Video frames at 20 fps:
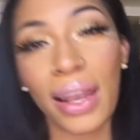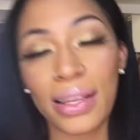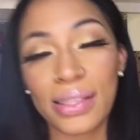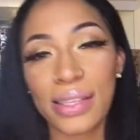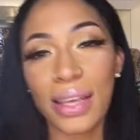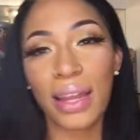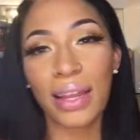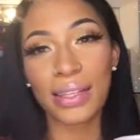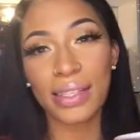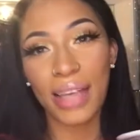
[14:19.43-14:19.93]
is
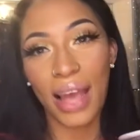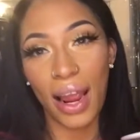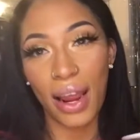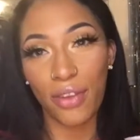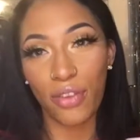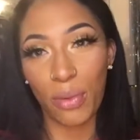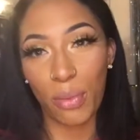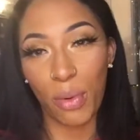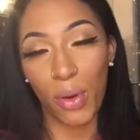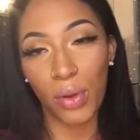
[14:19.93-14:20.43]
getting
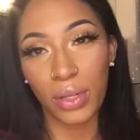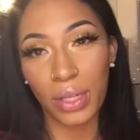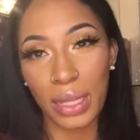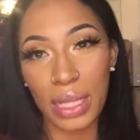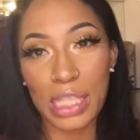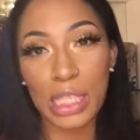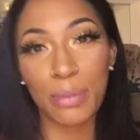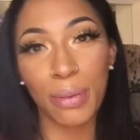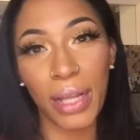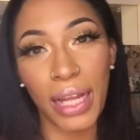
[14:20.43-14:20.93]
tired from holding
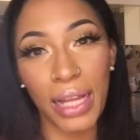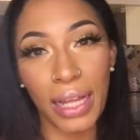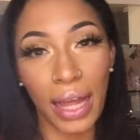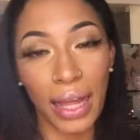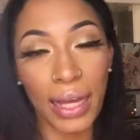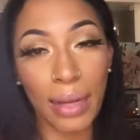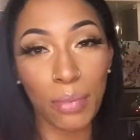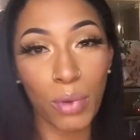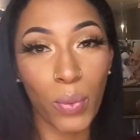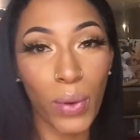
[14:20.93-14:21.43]
this plate like
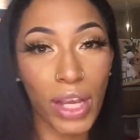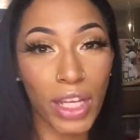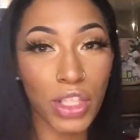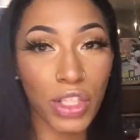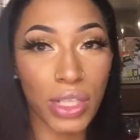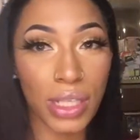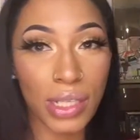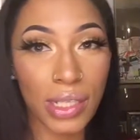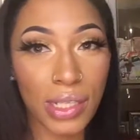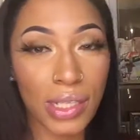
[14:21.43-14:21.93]
I'm a waitress.